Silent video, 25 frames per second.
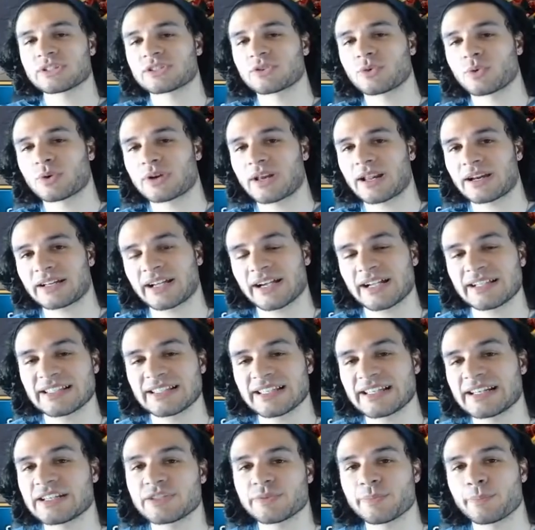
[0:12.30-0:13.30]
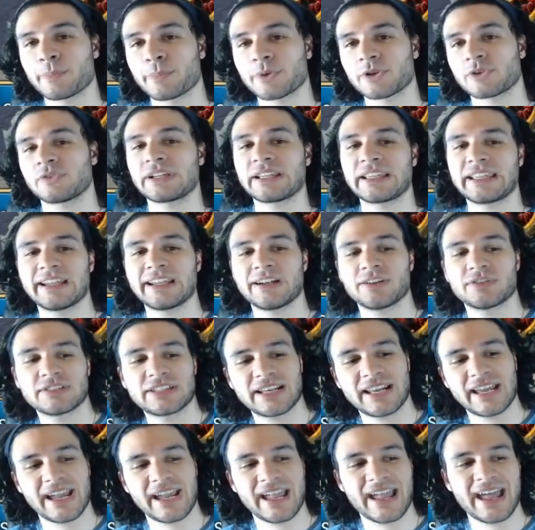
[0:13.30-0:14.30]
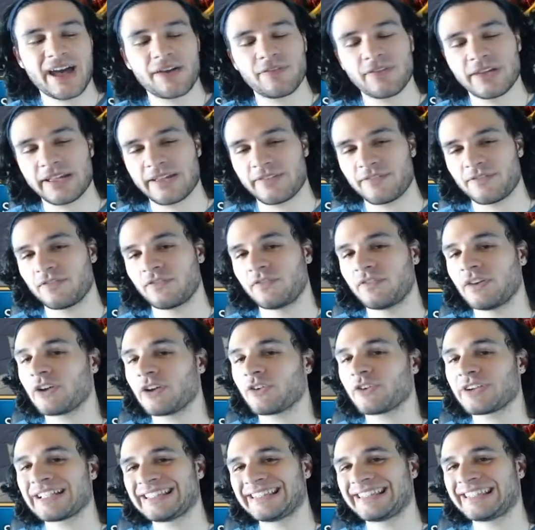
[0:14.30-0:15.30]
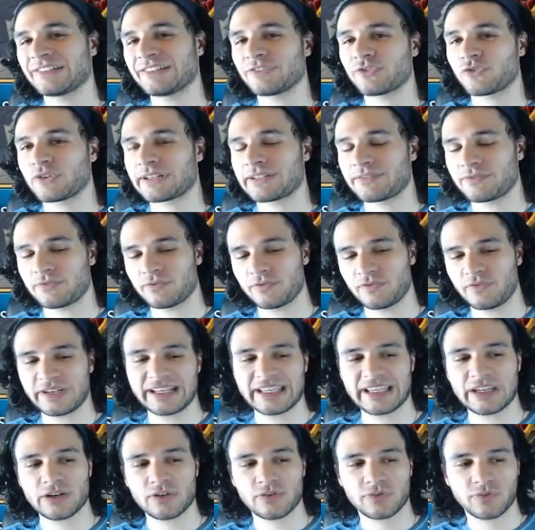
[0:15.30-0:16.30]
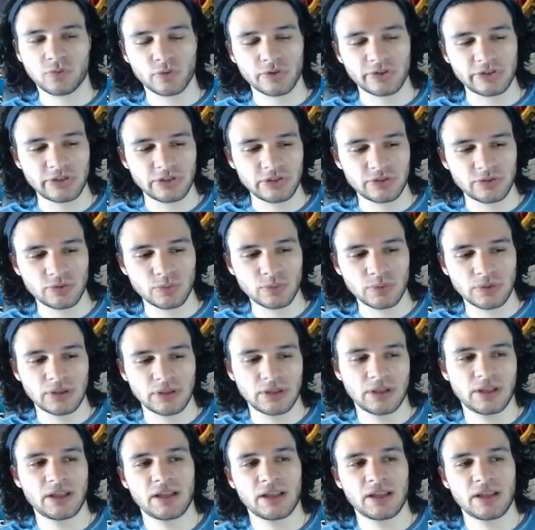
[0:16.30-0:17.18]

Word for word: going on, guys? It is MurderInc here, and today I have a very different video for you.